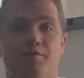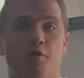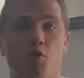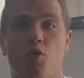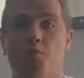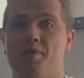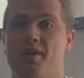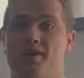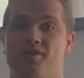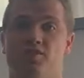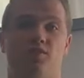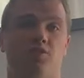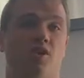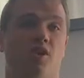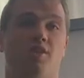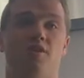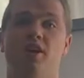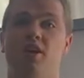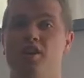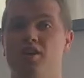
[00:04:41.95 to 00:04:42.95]
four pictures
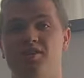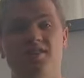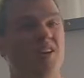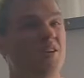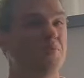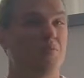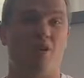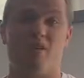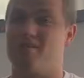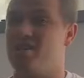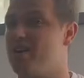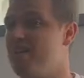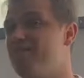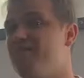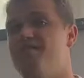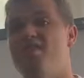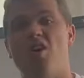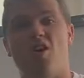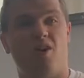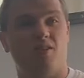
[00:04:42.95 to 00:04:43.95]
on. Don't worry if
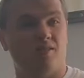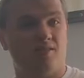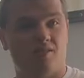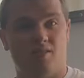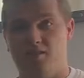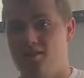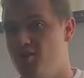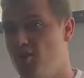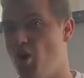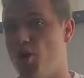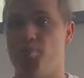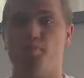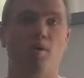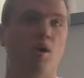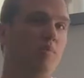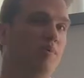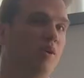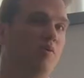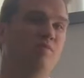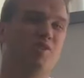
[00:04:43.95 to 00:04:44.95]
not, not a
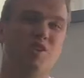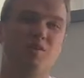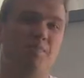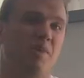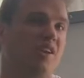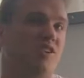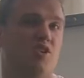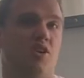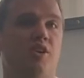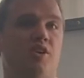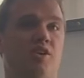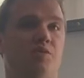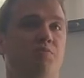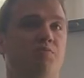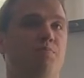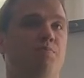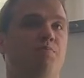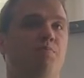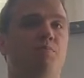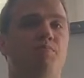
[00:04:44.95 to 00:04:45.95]
problem. Just make your looks,
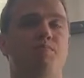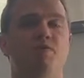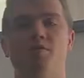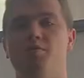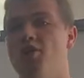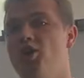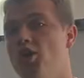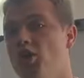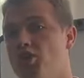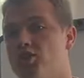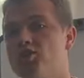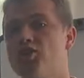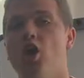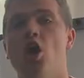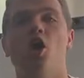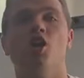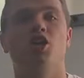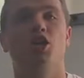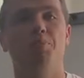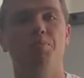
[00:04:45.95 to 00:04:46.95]
your looks,
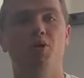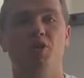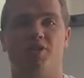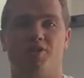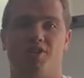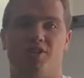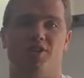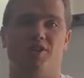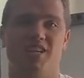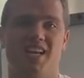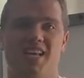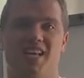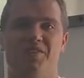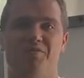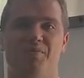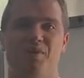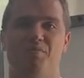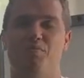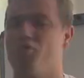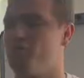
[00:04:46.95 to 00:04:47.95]
your books look a little
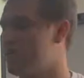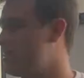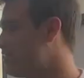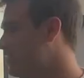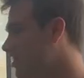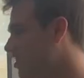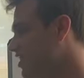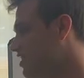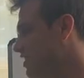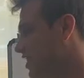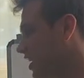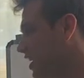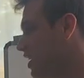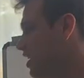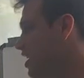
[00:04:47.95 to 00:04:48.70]
bit more exciting.